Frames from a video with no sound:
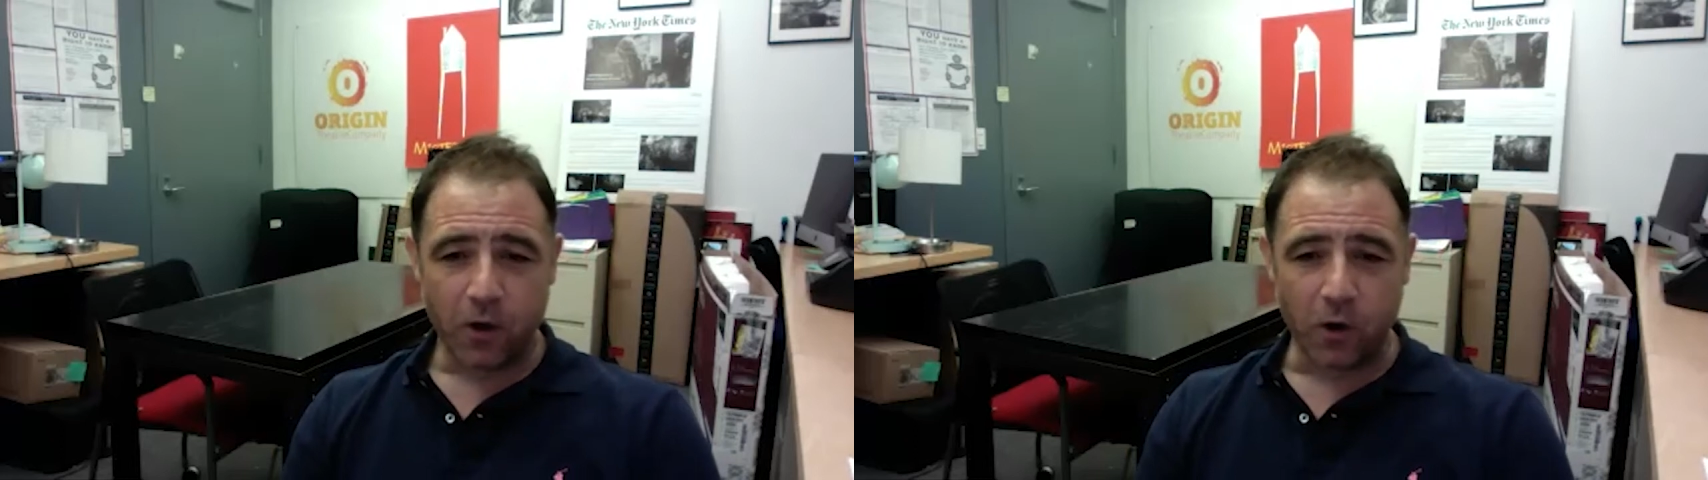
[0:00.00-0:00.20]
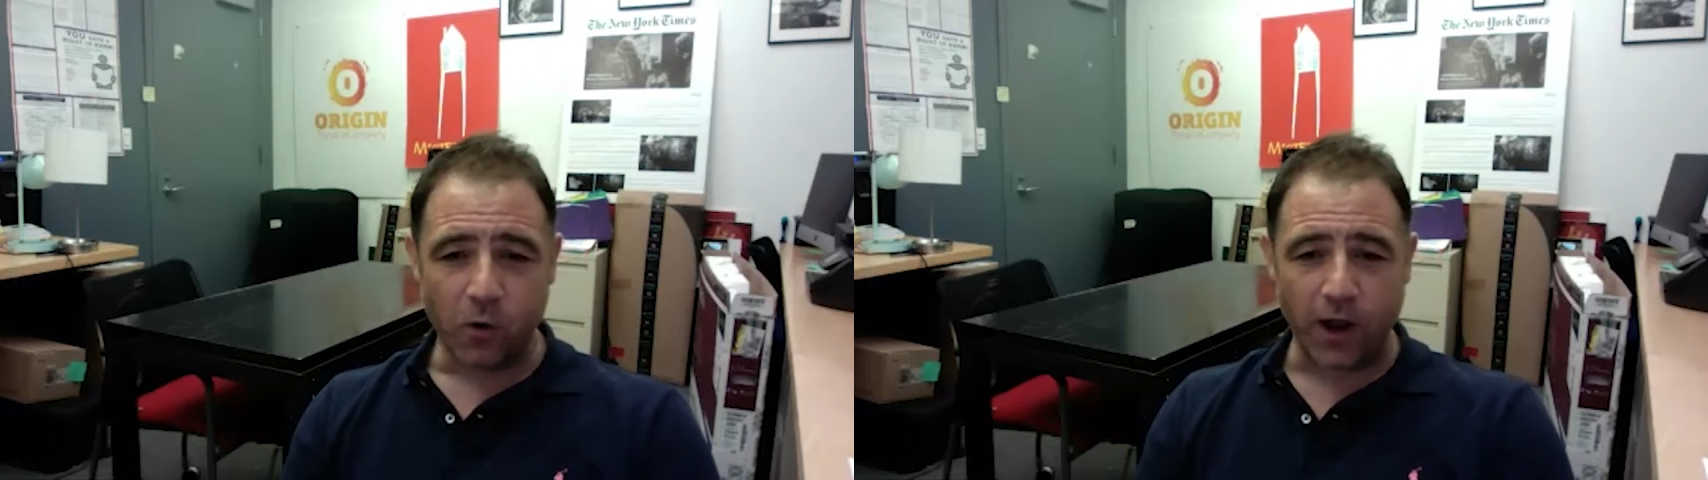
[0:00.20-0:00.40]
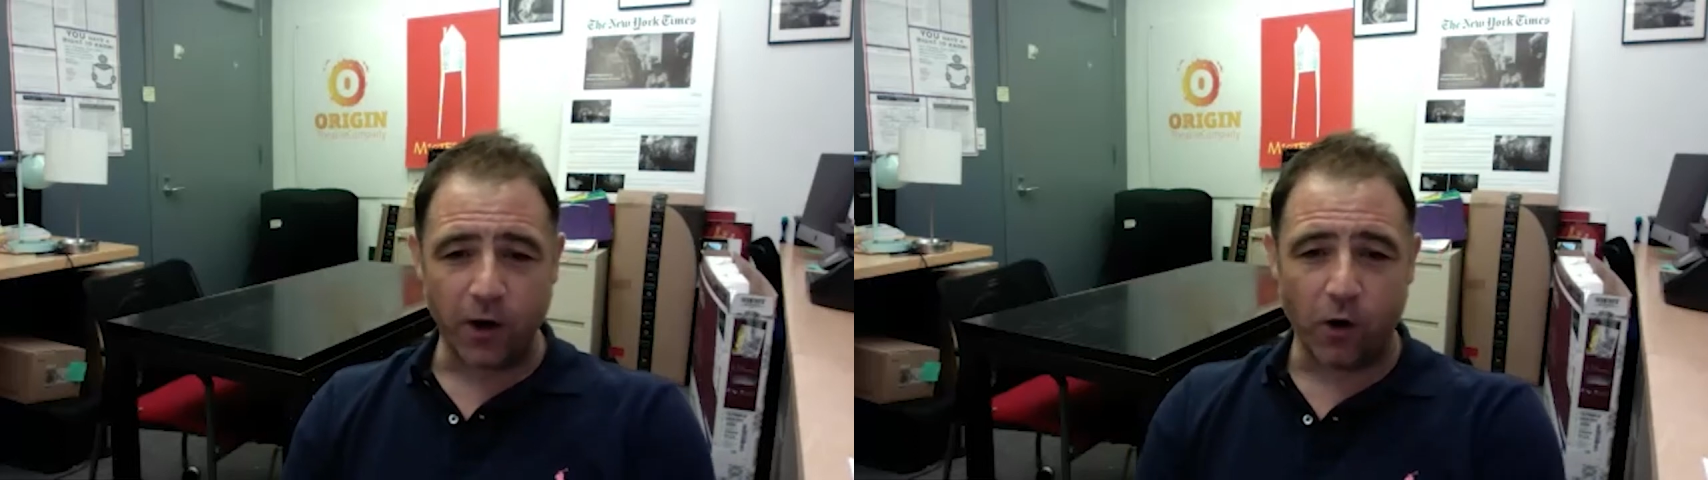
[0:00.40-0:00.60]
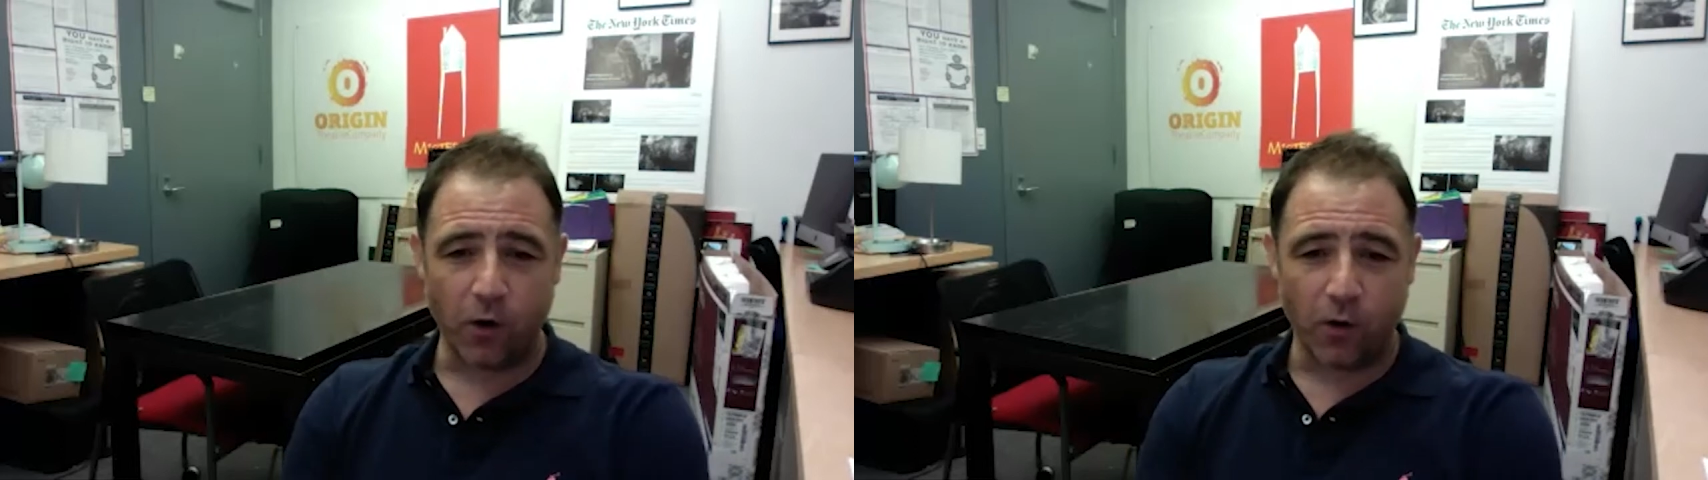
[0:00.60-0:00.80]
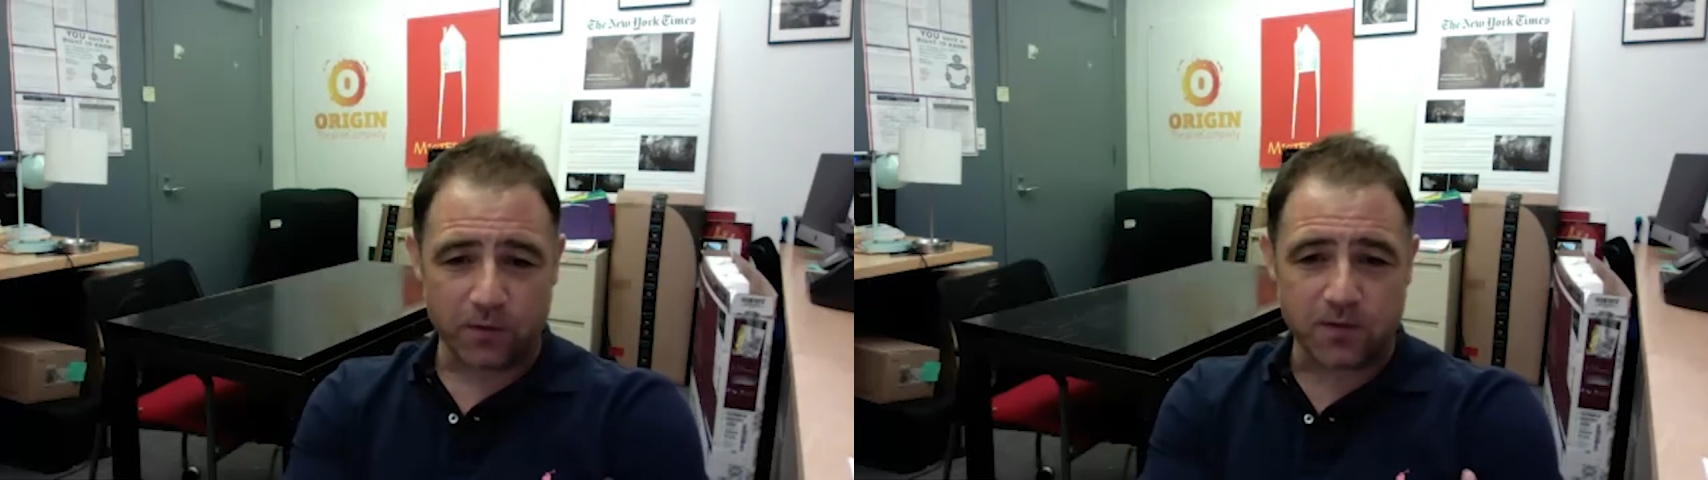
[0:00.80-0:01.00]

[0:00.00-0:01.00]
who I know